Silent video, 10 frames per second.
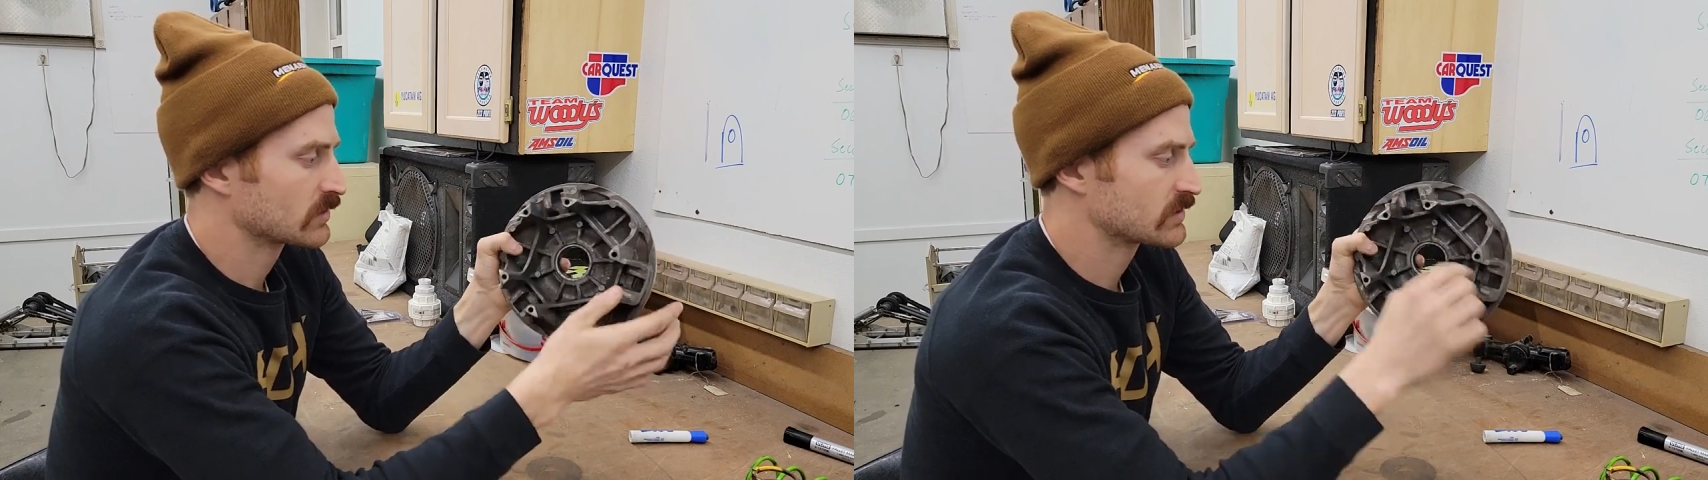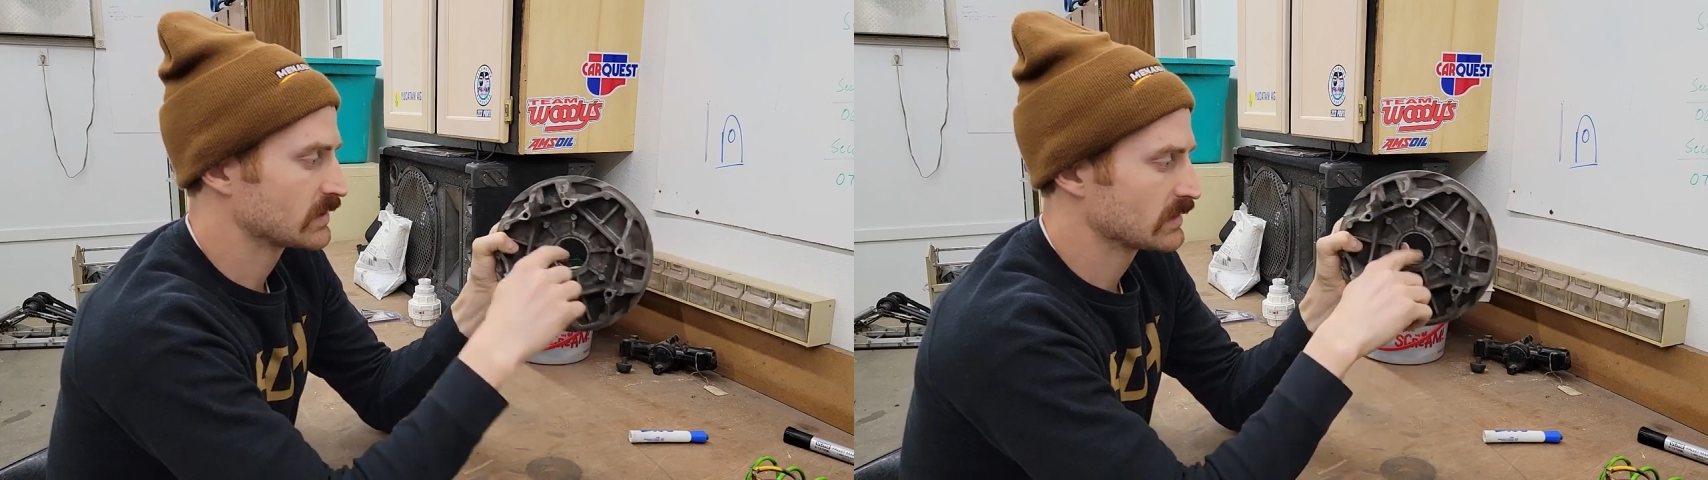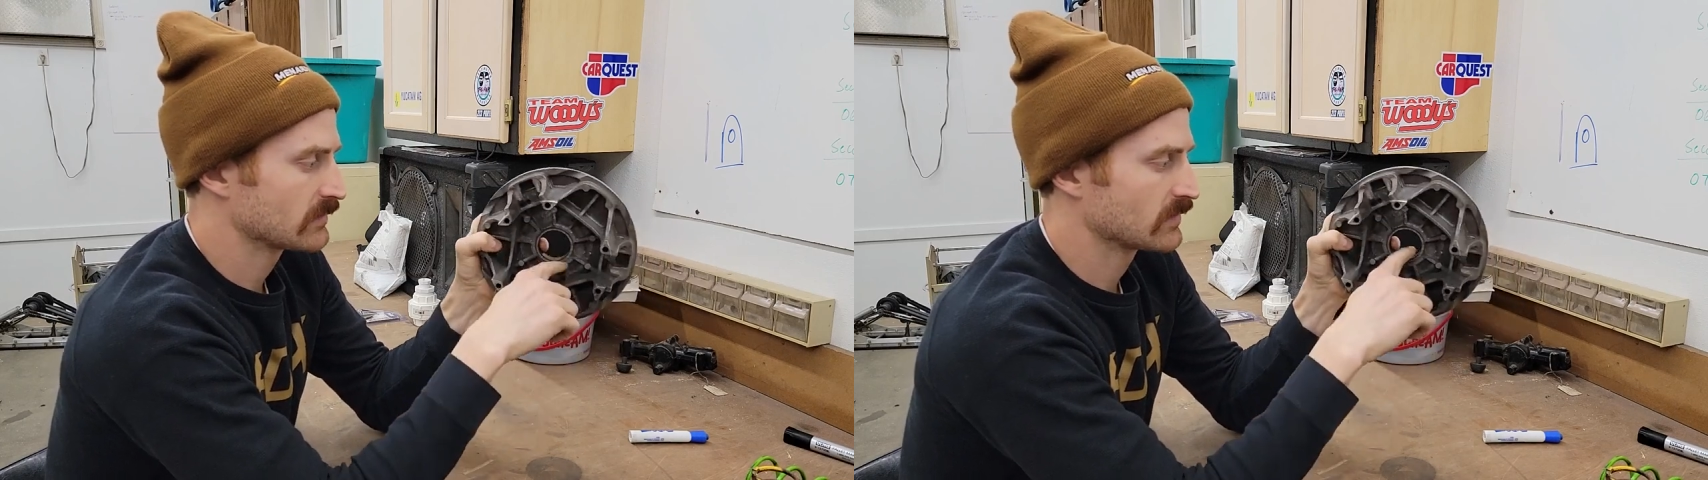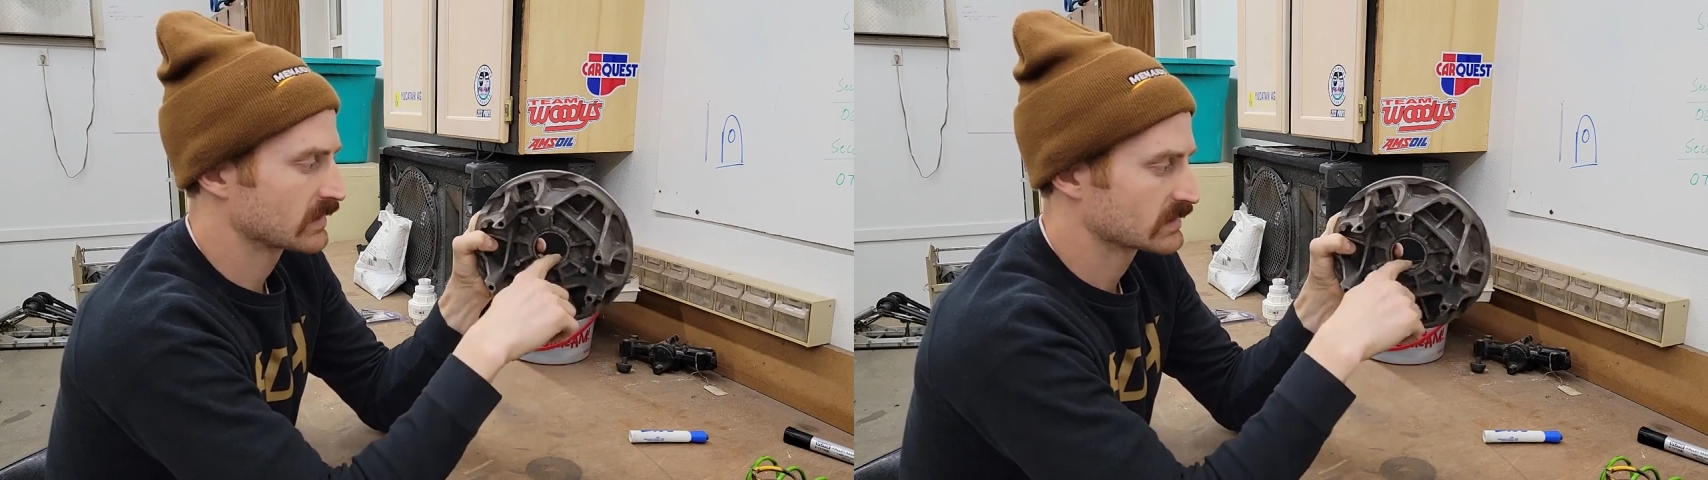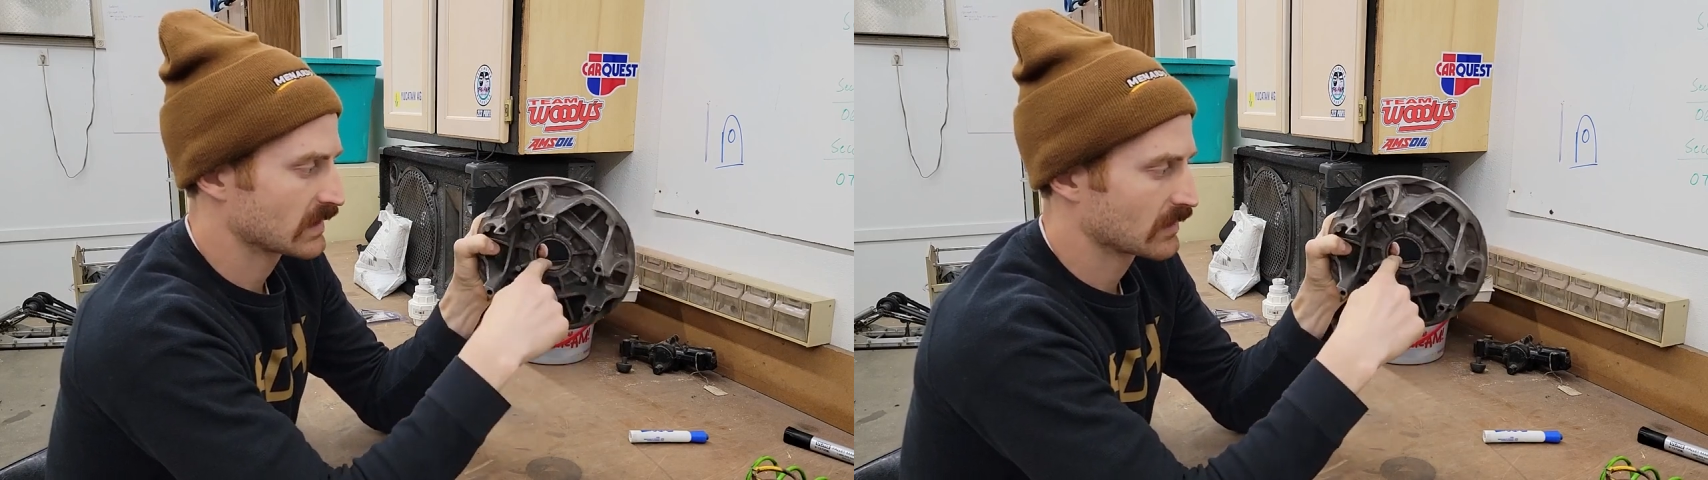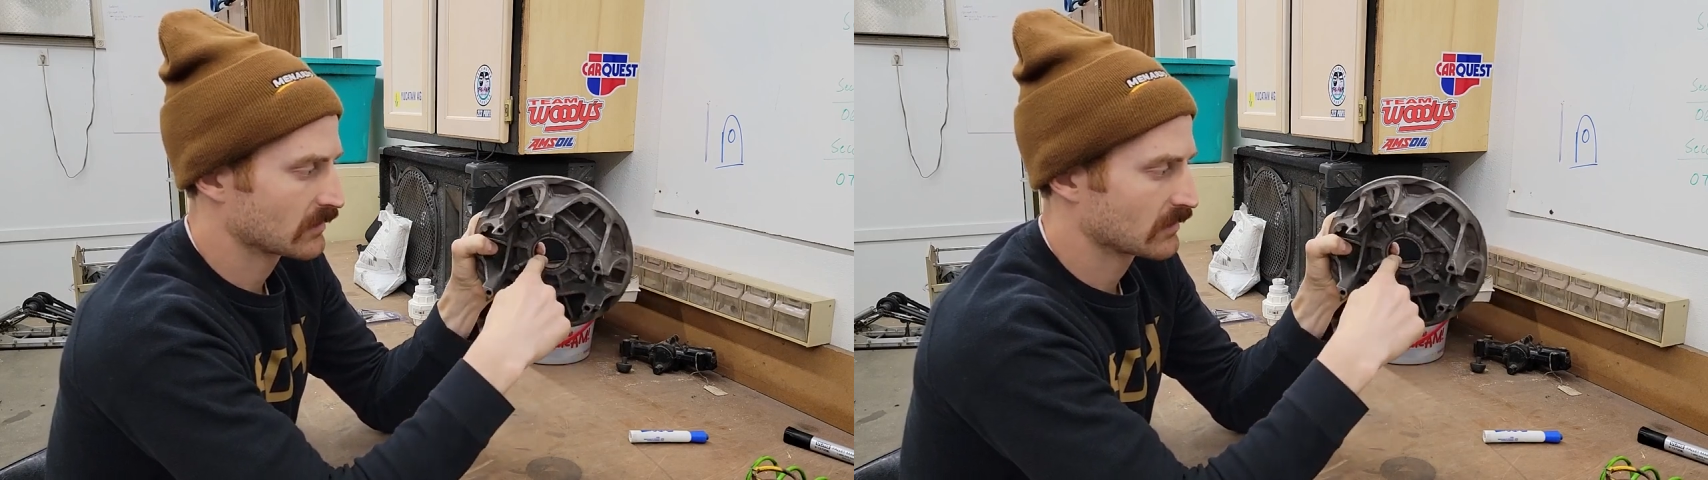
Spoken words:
sheave that's got a